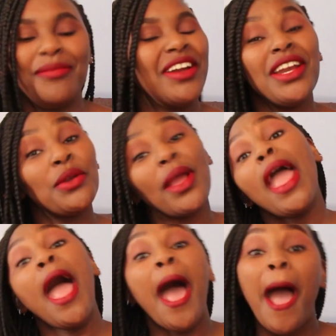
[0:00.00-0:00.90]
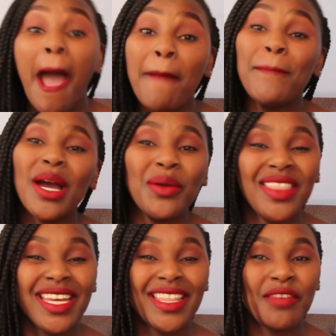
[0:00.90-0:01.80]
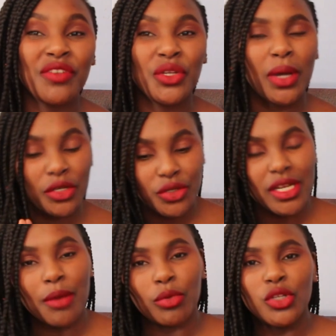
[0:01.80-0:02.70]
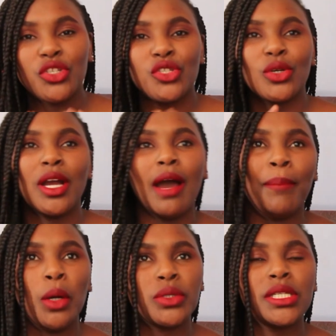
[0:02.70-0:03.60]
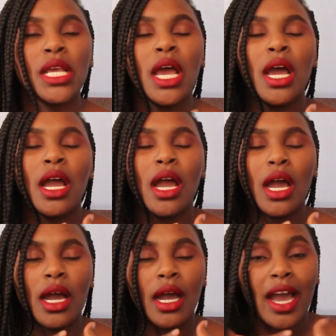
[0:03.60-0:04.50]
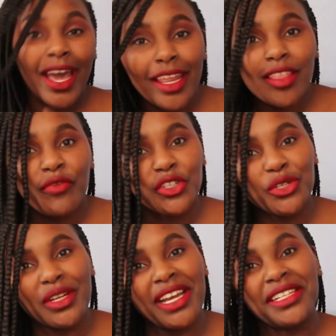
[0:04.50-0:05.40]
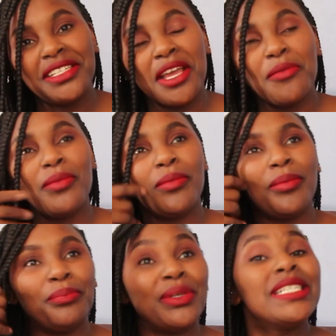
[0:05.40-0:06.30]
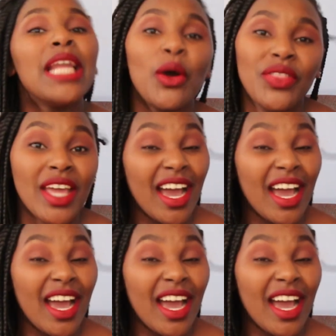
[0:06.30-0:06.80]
anyway, I'm back with another video, and today I'm going to talk about another fashion item, but now they're